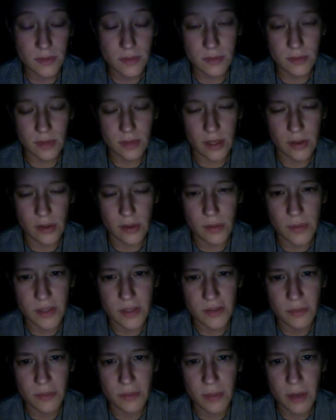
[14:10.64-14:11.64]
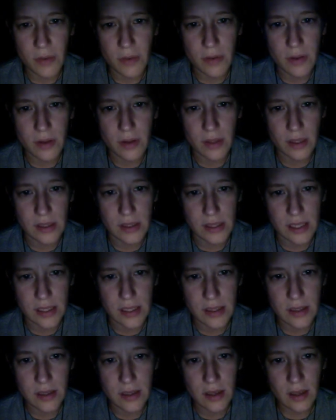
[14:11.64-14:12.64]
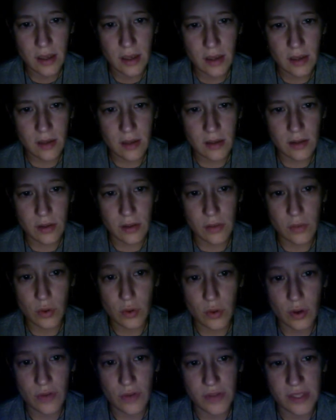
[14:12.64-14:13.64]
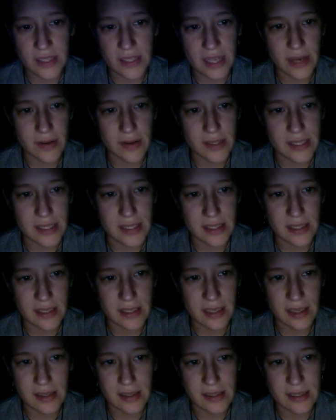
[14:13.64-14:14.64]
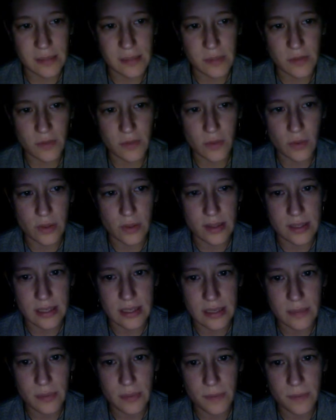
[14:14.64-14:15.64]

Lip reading: Rather a bit of both, I said, though more often now it's that I can't seem to fall asleep.